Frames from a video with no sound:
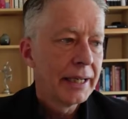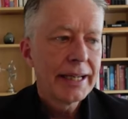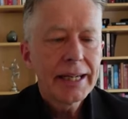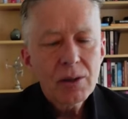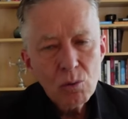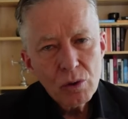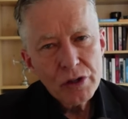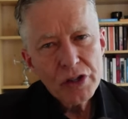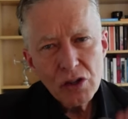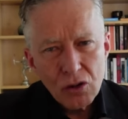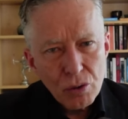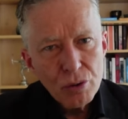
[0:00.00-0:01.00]
It was a
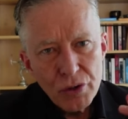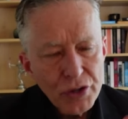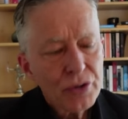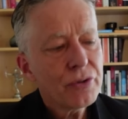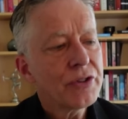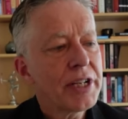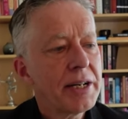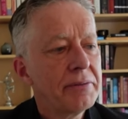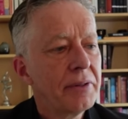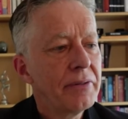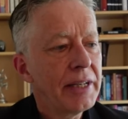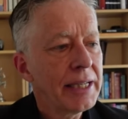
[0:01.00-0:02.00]
crucial set of
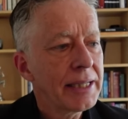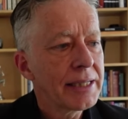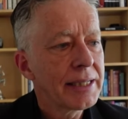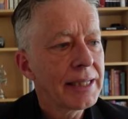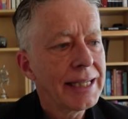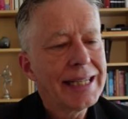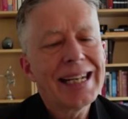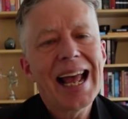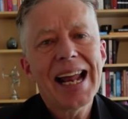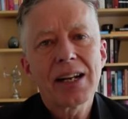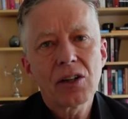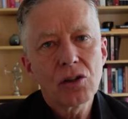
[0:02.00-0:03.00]
events in
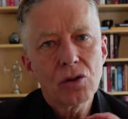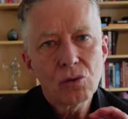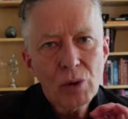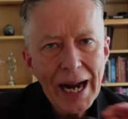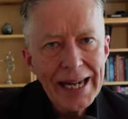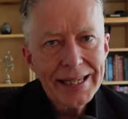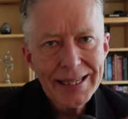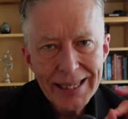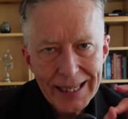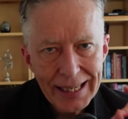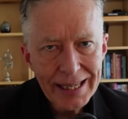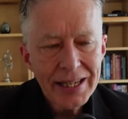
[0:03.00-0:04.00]
that great
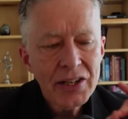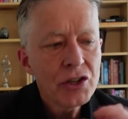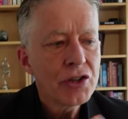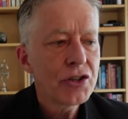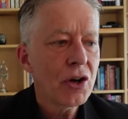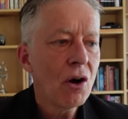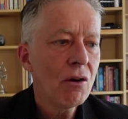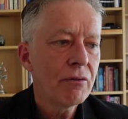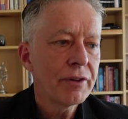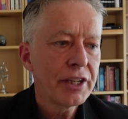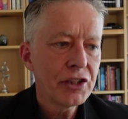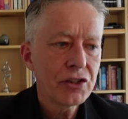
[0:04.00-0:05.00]
hinge of
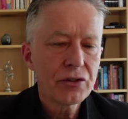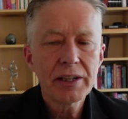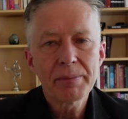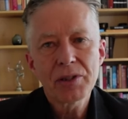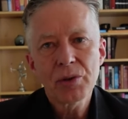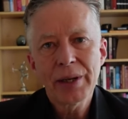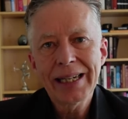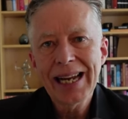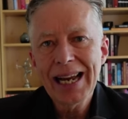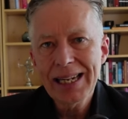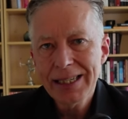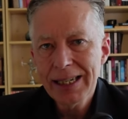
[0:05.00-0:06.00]
history between
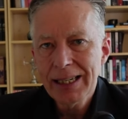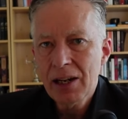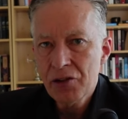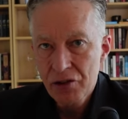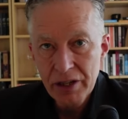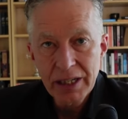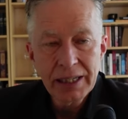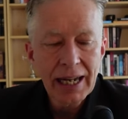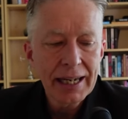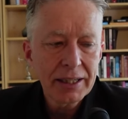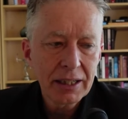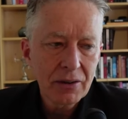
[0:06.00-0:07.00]
1800 and
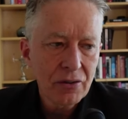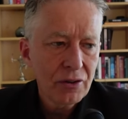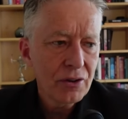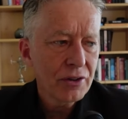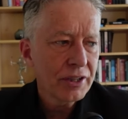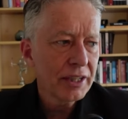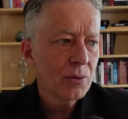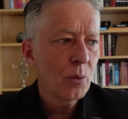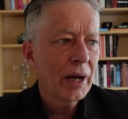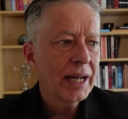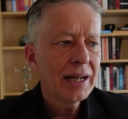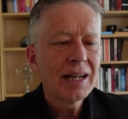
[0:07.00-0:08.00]
1830
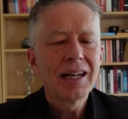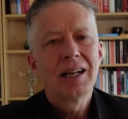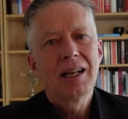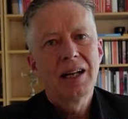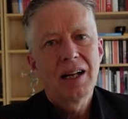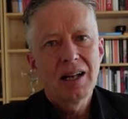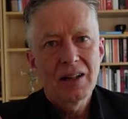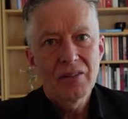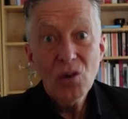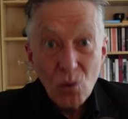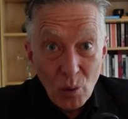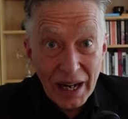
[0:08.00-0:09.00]
when
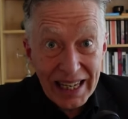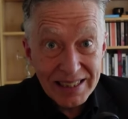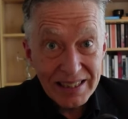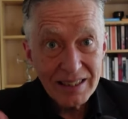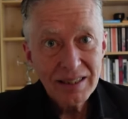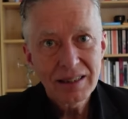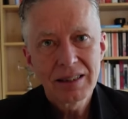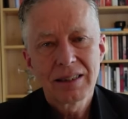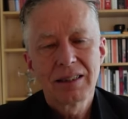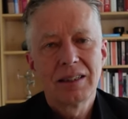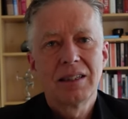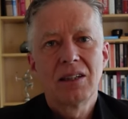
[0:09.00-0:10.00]
the West
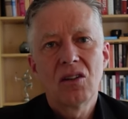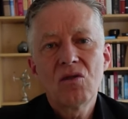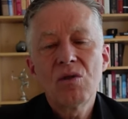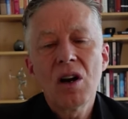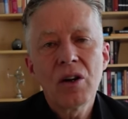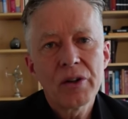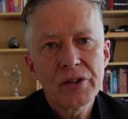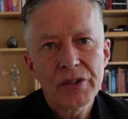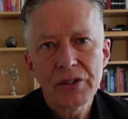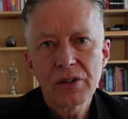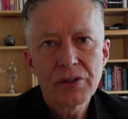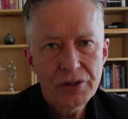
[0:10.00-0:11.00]

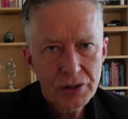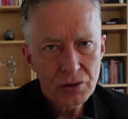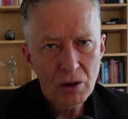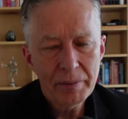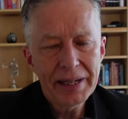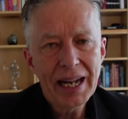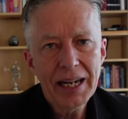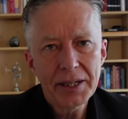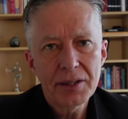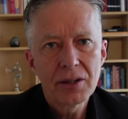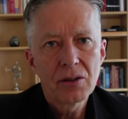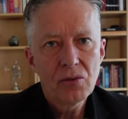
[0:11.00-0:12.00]
rose to dominate
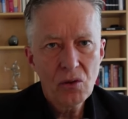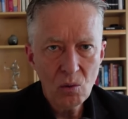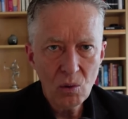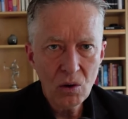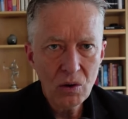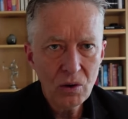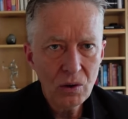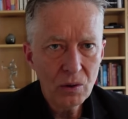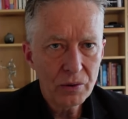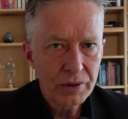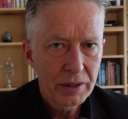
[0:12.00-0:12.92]
the world.